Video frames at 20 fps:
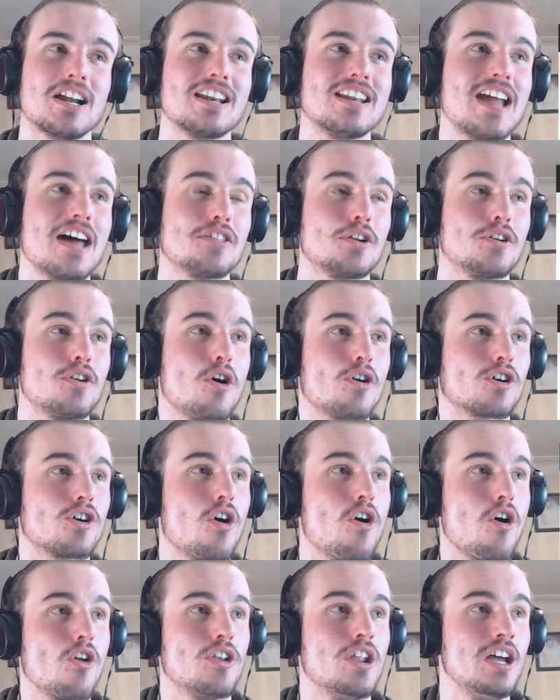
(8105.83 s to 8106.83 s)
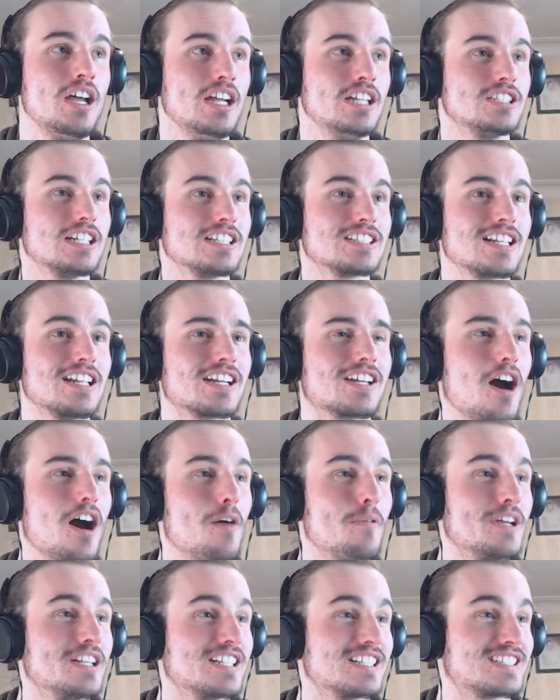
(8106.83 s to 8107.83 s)
another knock on. Jeslyn
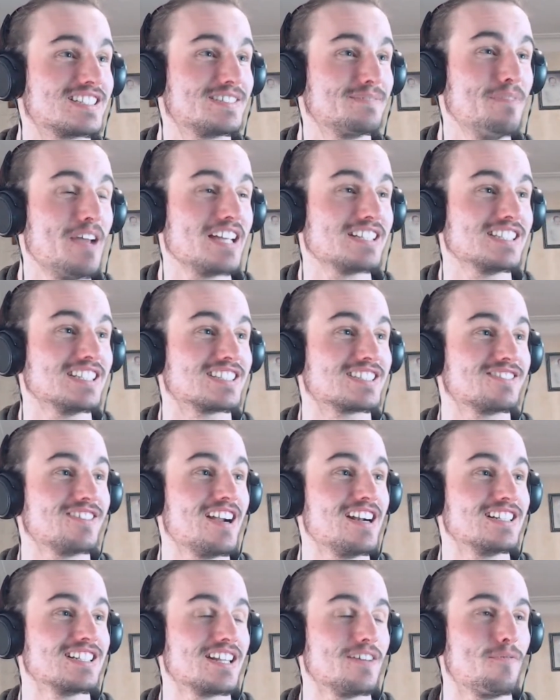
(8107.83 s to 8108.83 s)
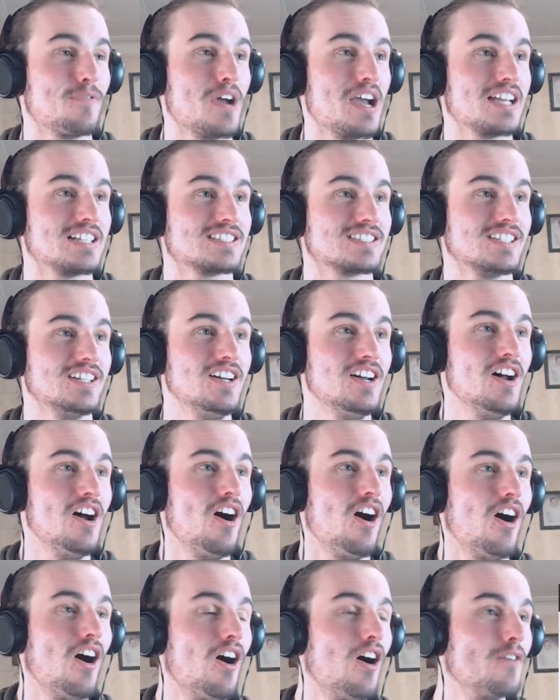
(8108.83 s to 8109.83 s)
Colby just smacks it straight into the face
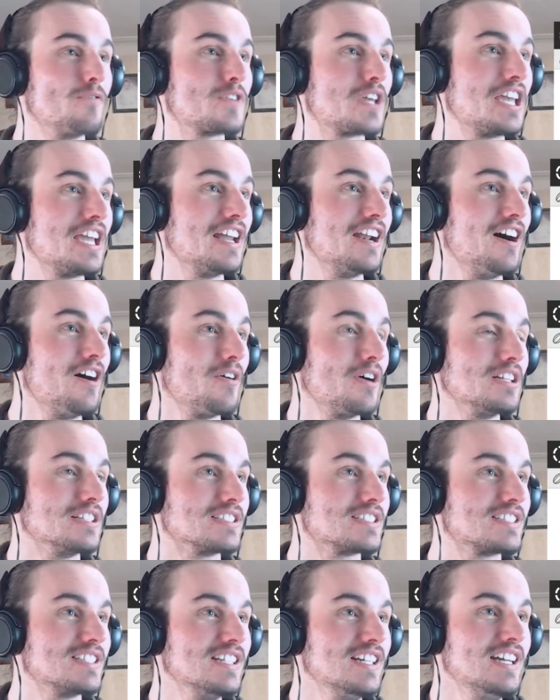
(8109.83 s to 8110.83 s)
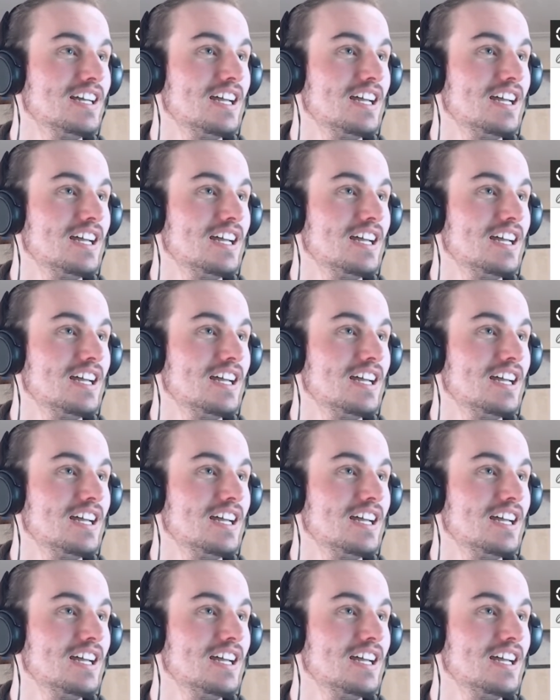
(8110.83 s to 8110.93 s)
of Ken Owens.